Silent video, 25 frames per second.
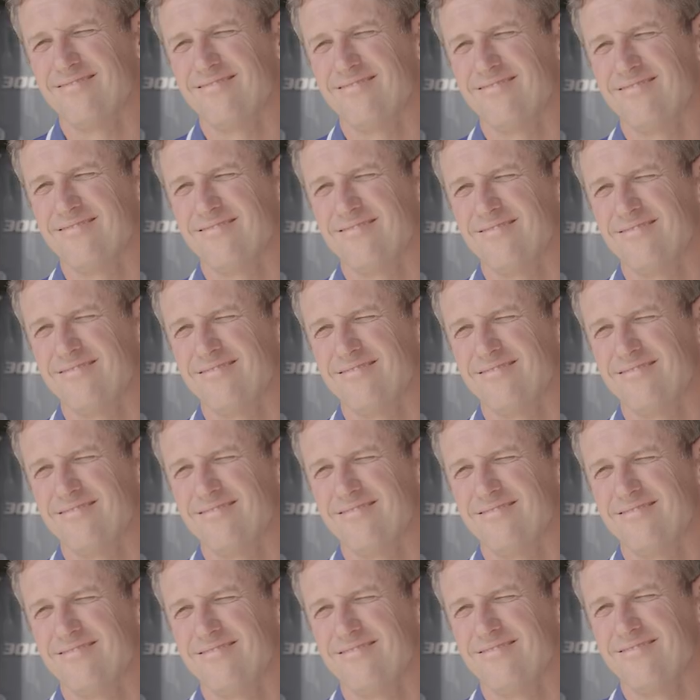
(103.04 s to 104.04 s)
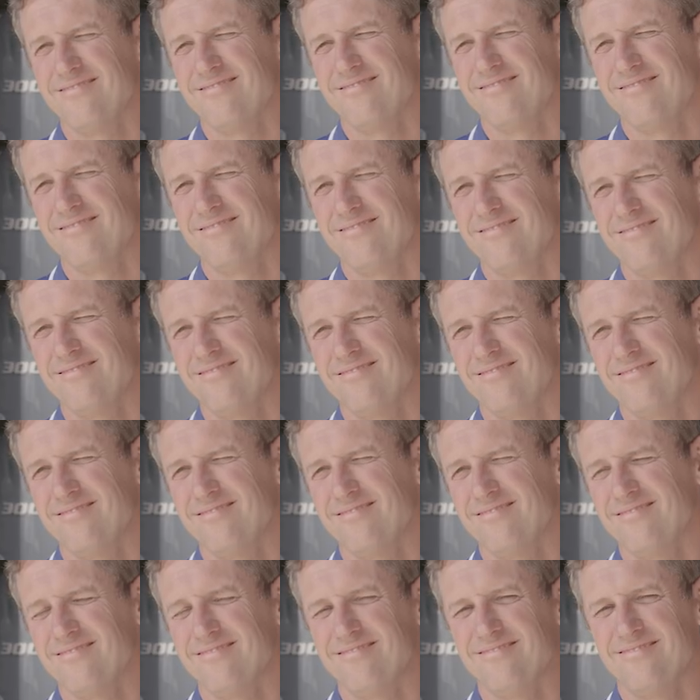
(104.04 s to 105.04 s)

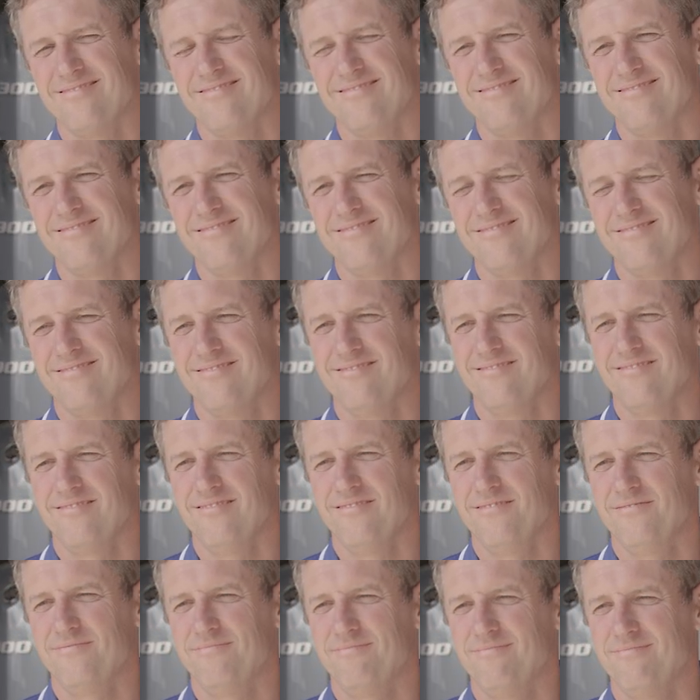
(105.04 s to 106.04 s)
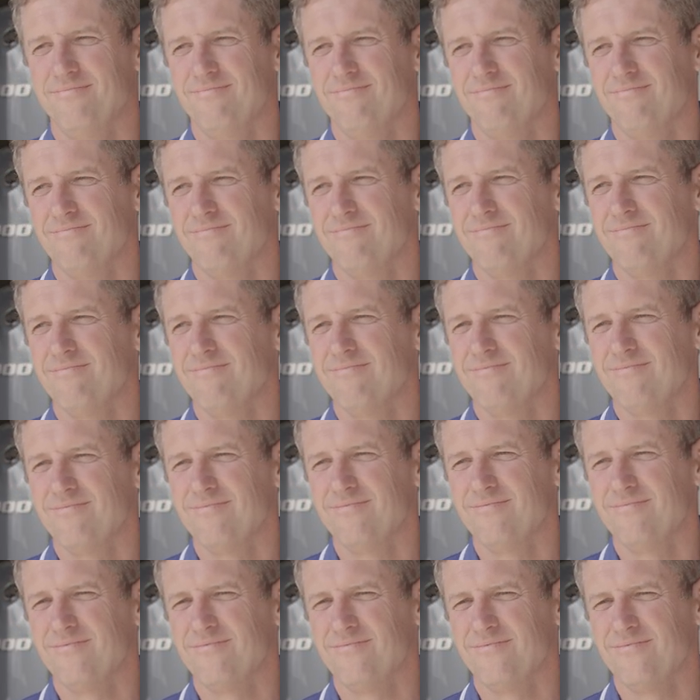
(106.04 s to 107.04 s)

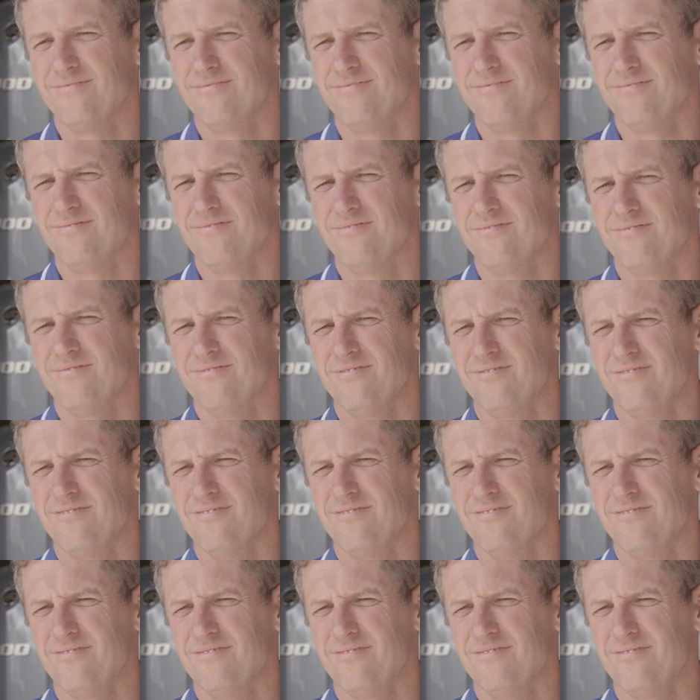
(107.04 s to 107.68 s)
The person shown says nothing.